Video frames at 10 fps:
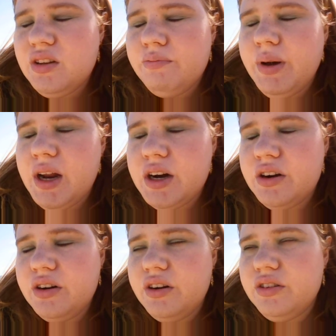
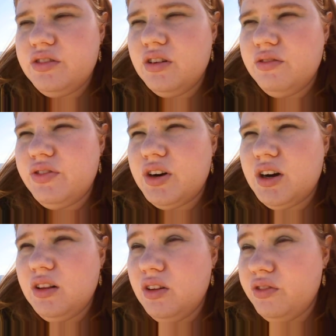better so
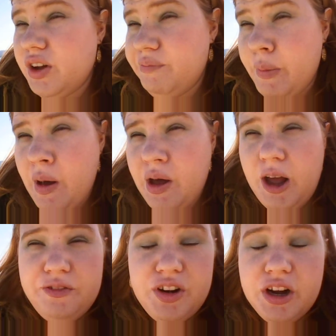far.
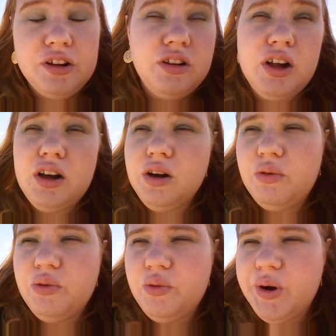I've gone a
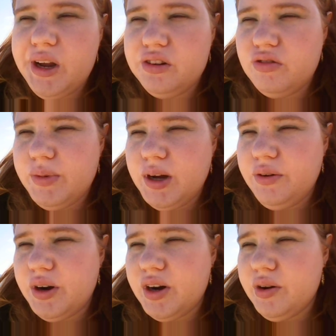long ways from
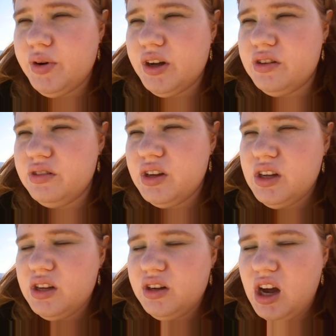where I was
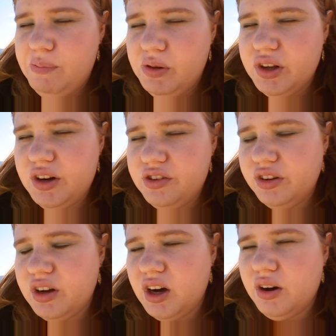a couple years
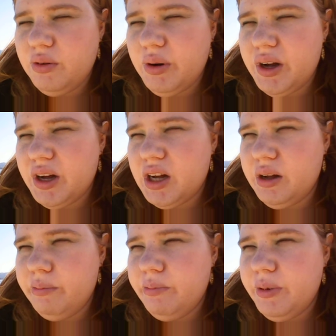ago,
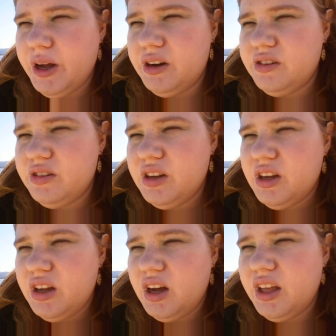but
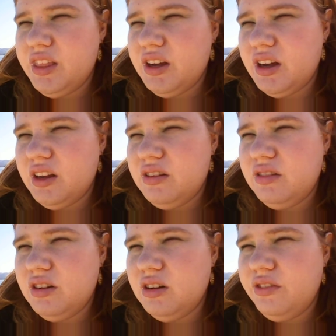I think I
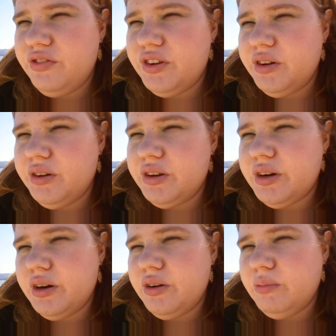still feel, you
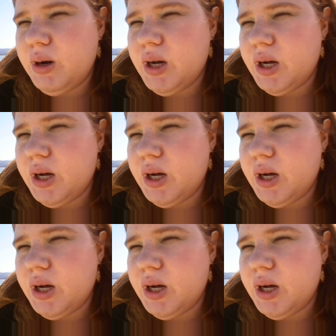know,